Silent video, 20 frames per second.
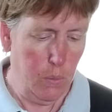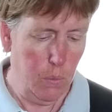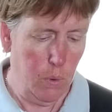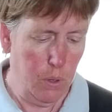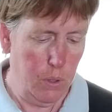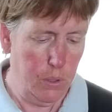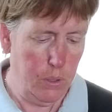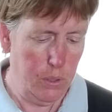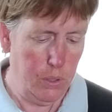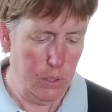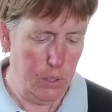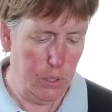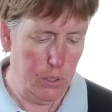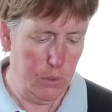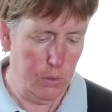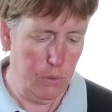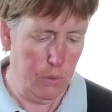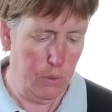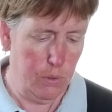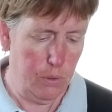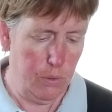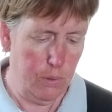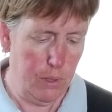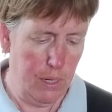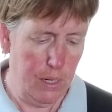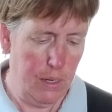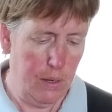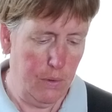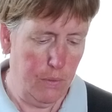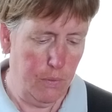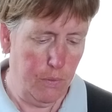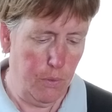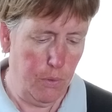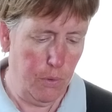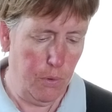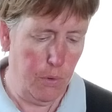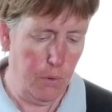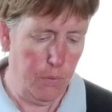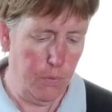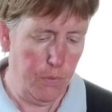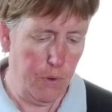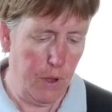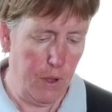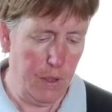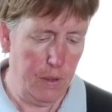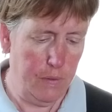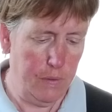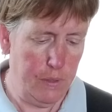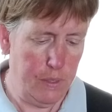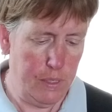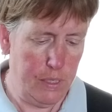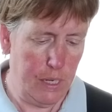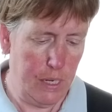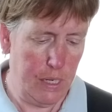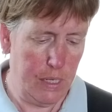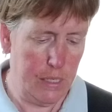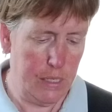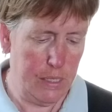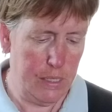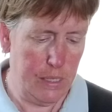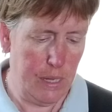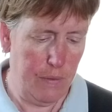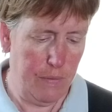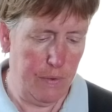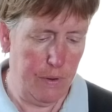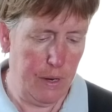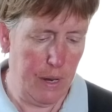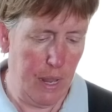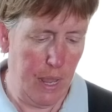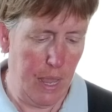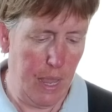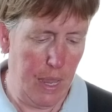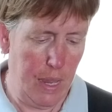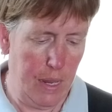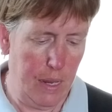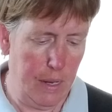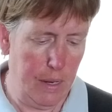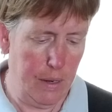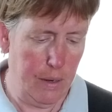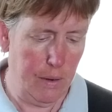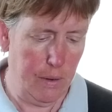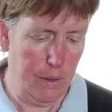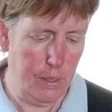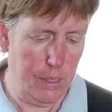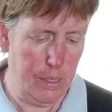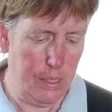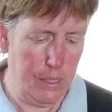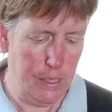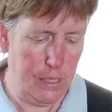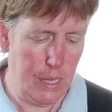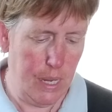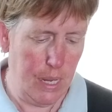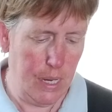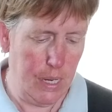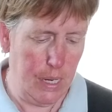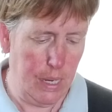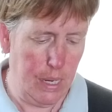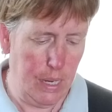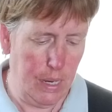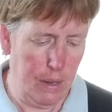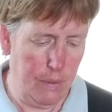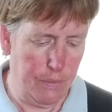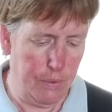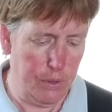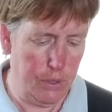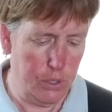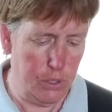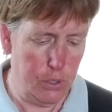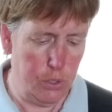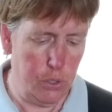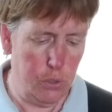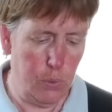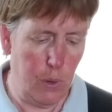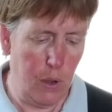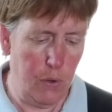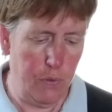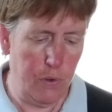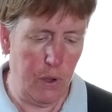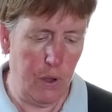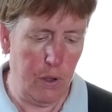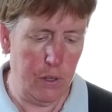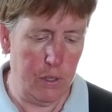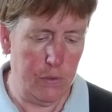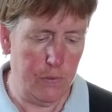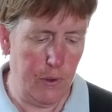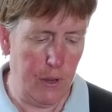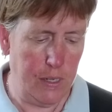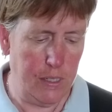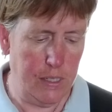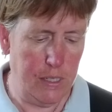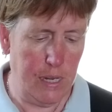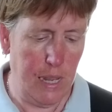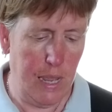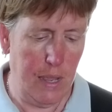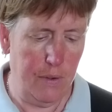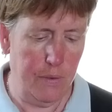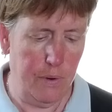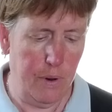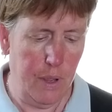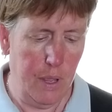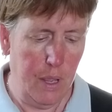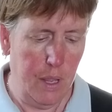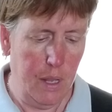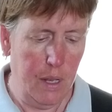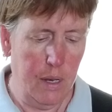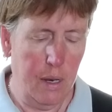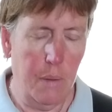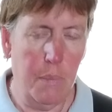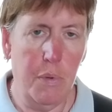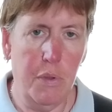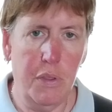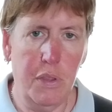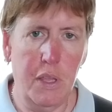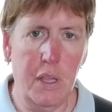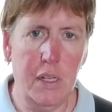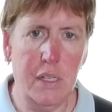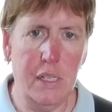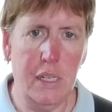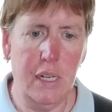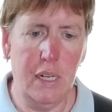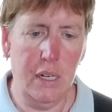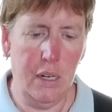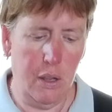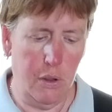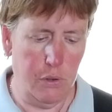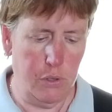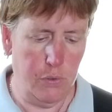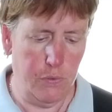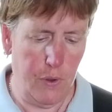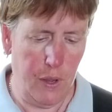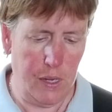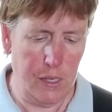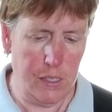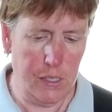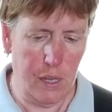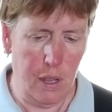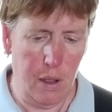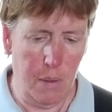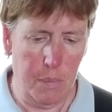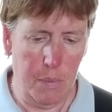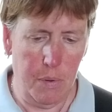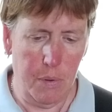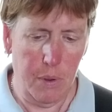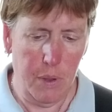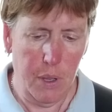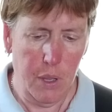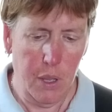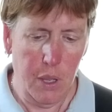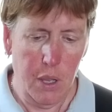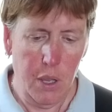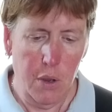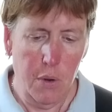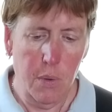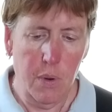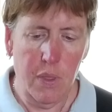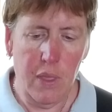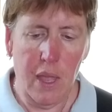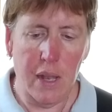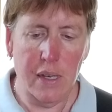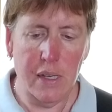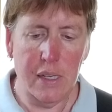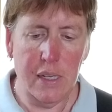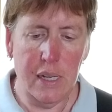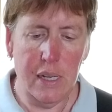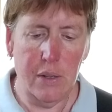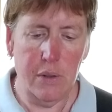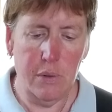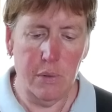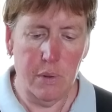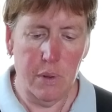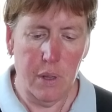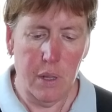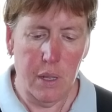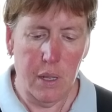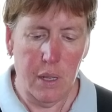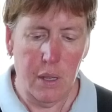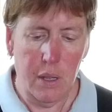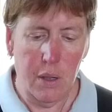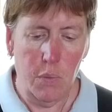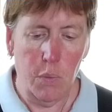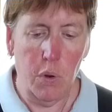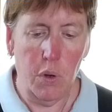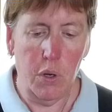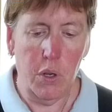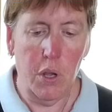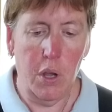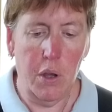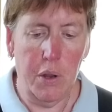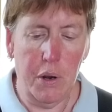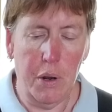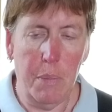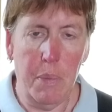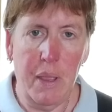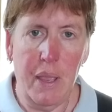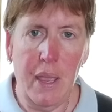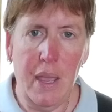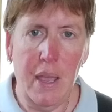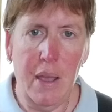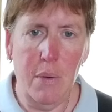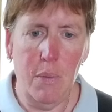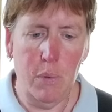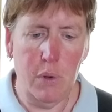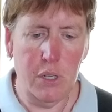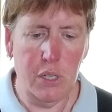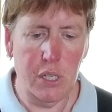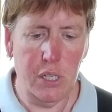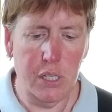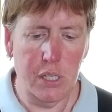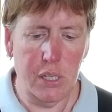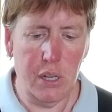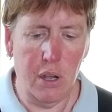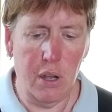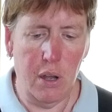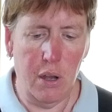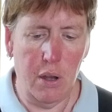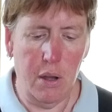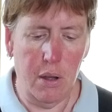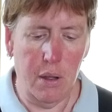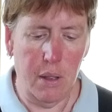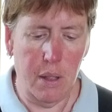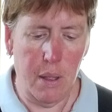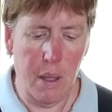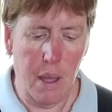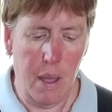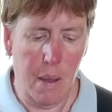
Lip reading: 1, 2, 3, 4, 5, 6, 7, 8, 9, 10, 11, 12 cards face down. Number 13 goes face up. We then deal 1 card up here, which is our